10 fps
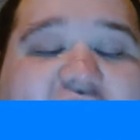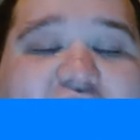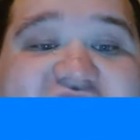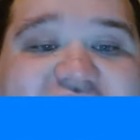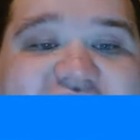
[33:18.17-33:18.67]

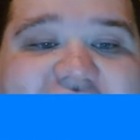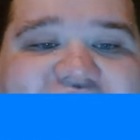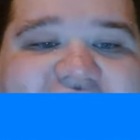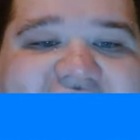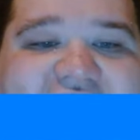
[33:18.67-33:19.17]
which were a
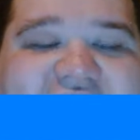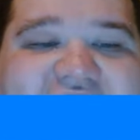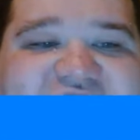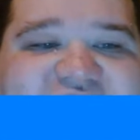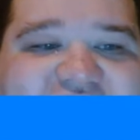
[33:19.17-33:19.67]
male
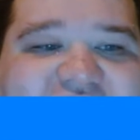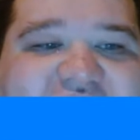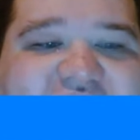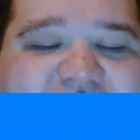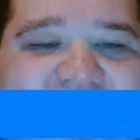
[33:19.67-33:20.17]
and
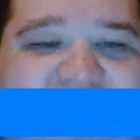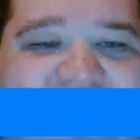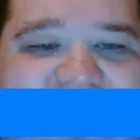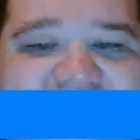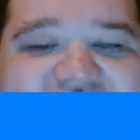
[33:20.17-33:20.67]
female
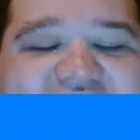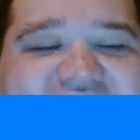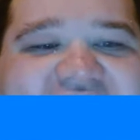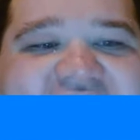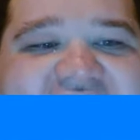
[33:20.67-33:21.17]
pair,
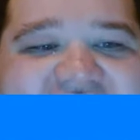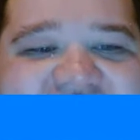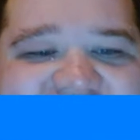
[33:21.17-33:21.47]
they got